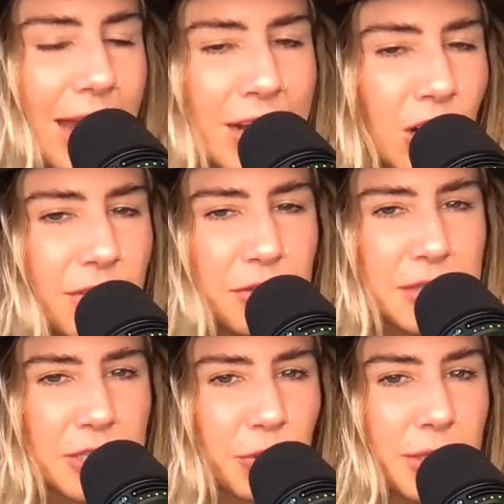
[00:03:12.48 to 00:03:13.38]
And all of those
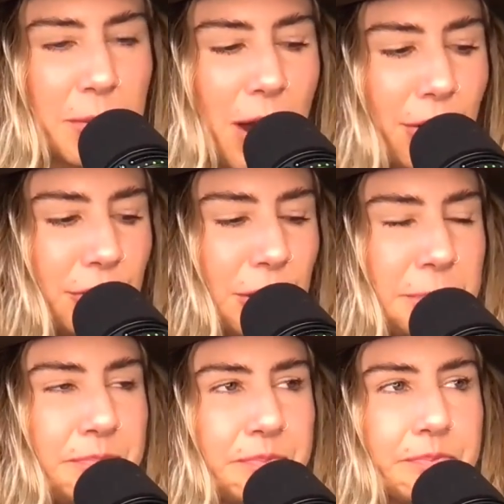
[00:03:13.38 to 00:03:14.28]
things are really
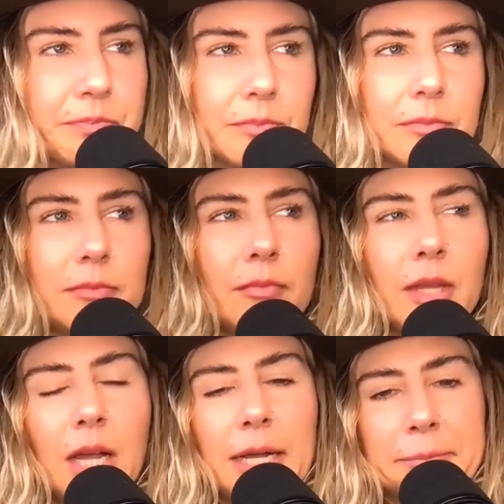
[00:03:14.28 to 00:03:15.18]
powerful.
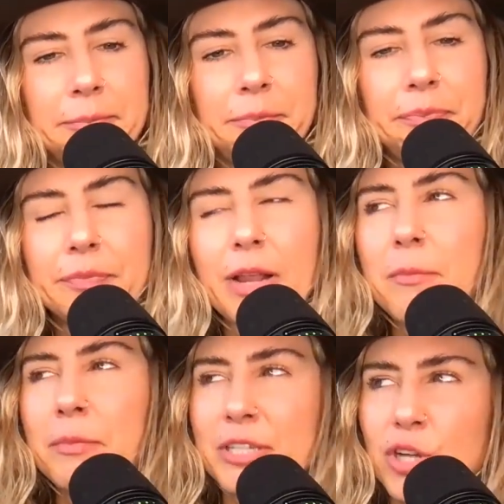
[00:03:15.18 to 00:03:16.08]
Um,
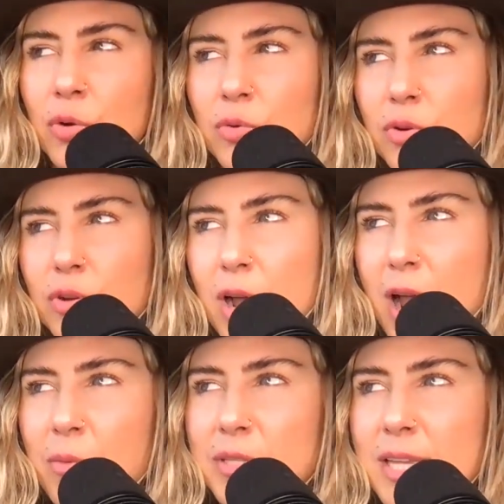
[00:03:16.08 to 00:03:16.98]
but don't,
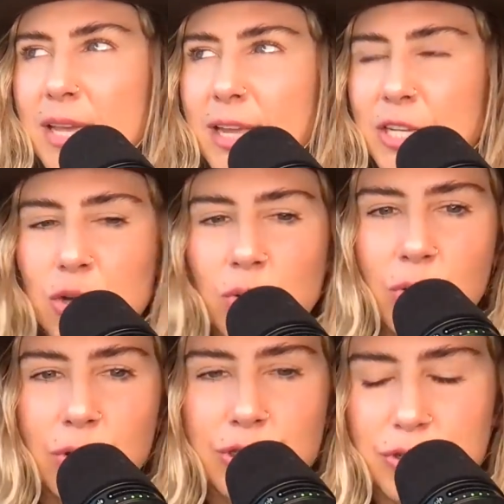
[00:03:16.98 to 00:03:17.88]
I would say, like, don't
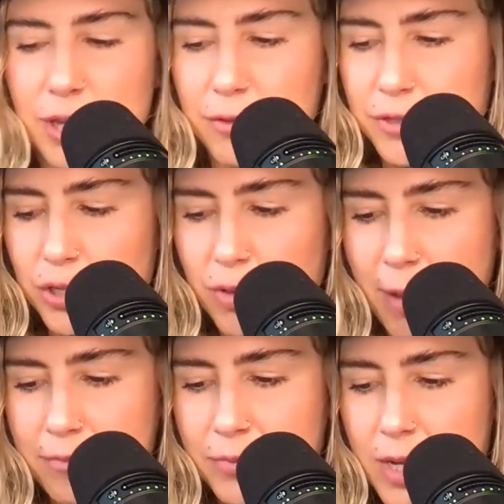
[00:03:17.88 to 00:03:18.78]
hold yourself to
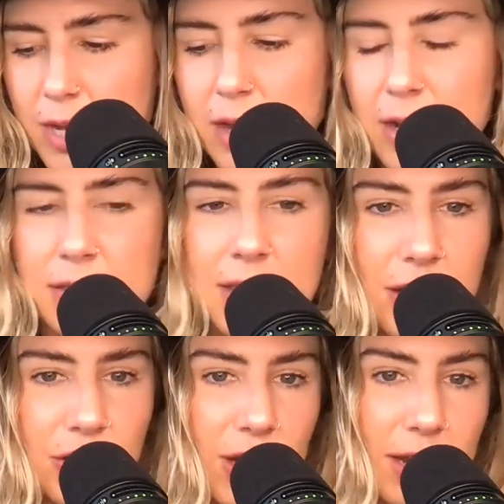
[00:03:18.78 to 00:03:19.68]
them because they
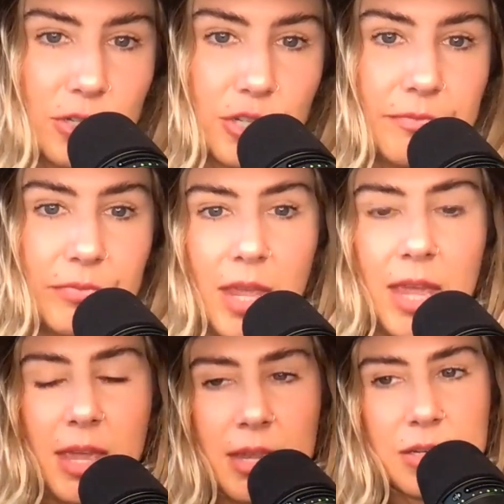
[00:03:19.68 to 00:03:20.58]
could change.
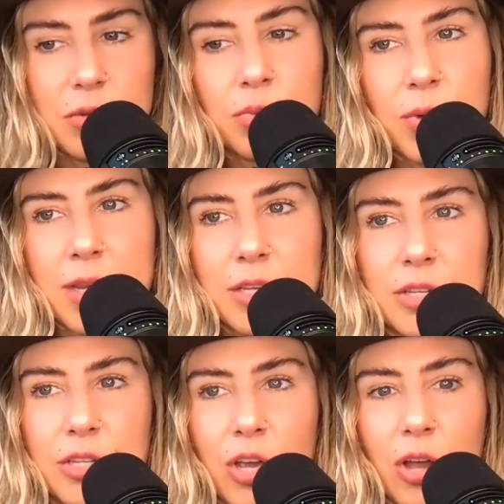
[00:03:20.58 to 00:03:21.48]
And
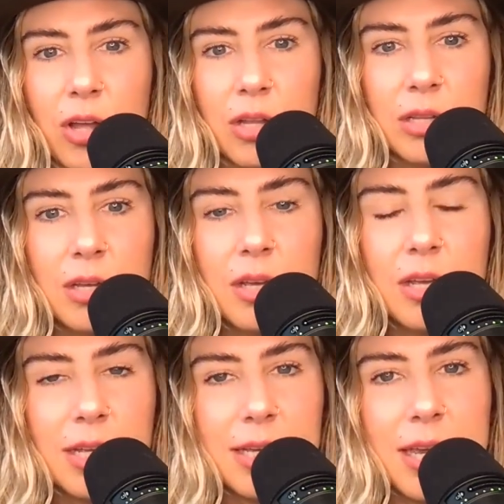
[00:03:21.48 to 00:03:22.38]
when y'all,
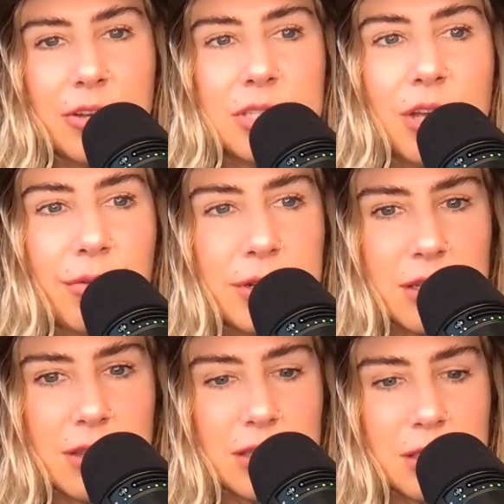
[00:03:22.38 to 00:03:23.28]
get yourself
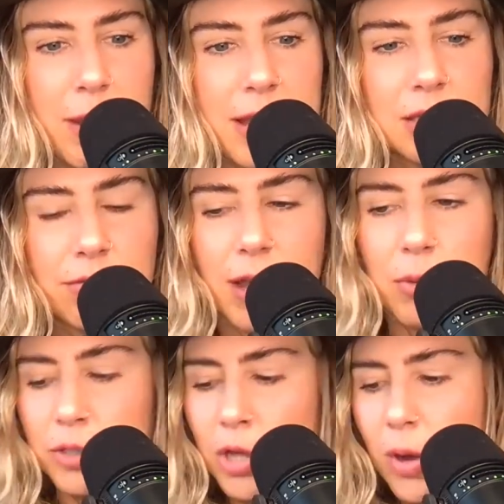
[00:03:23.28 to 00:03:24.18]
into this space of
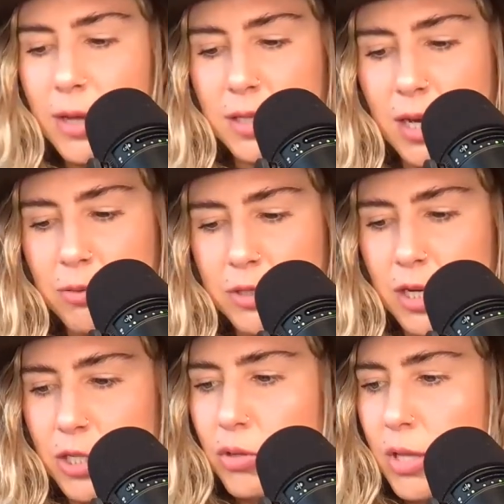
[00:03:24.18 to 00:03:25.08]
like, well, no, I said I was
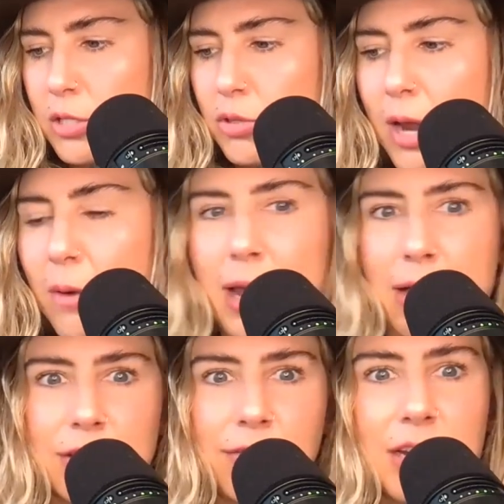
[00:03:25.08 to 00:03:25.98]
going to do this. So now I
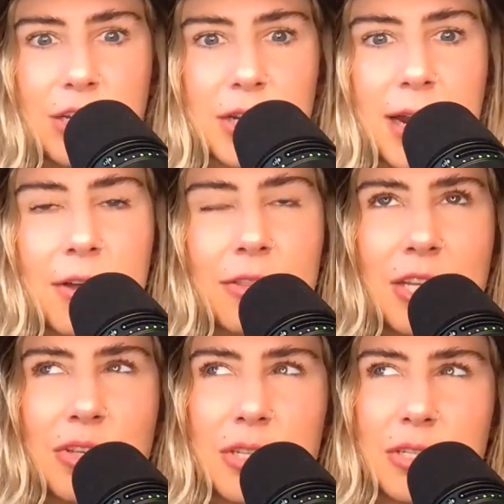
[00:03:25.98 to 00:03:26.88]
have to finish it out.
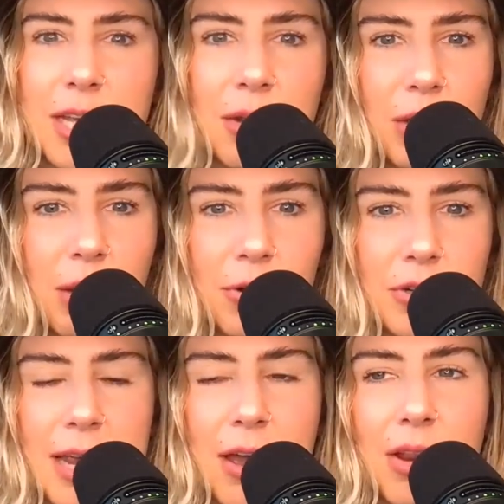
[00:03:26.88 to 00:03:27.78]
Then you start to get really
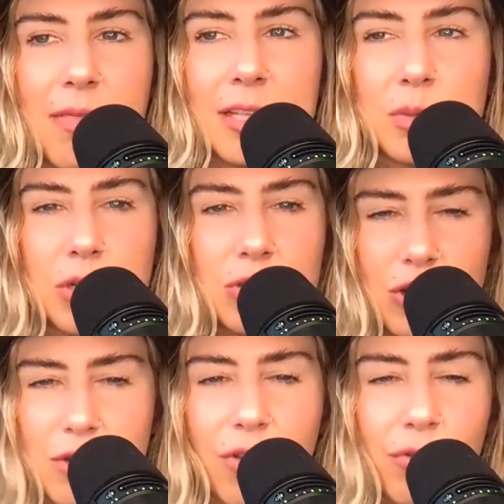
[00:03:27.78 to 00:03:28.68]
burnt out. And that's when you
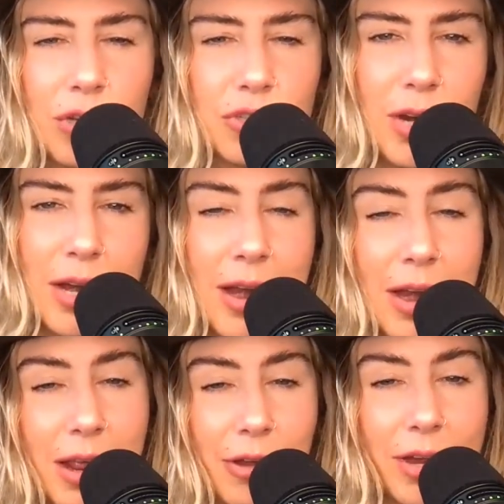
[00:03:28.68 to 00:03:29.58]
start to feel frustrated
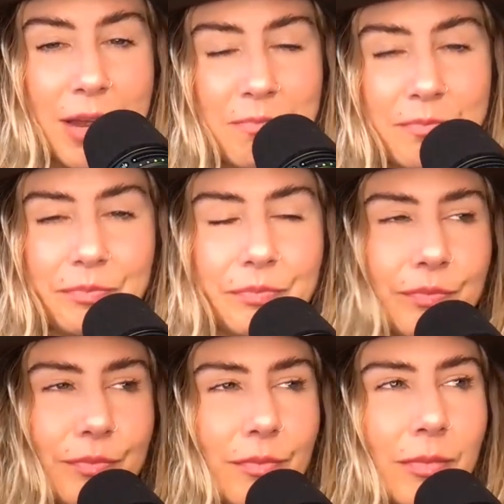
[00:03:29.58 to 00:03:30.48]
and angry.
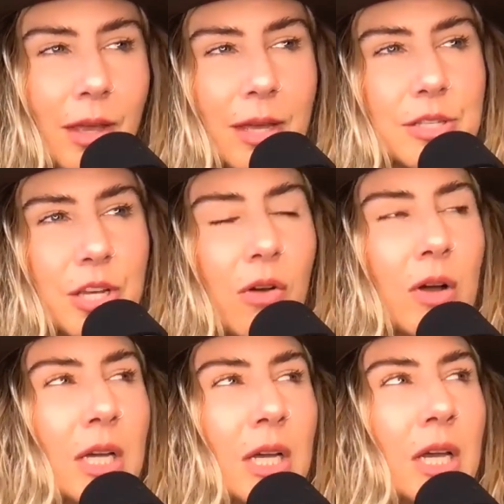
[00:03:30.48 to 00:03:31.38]
And so,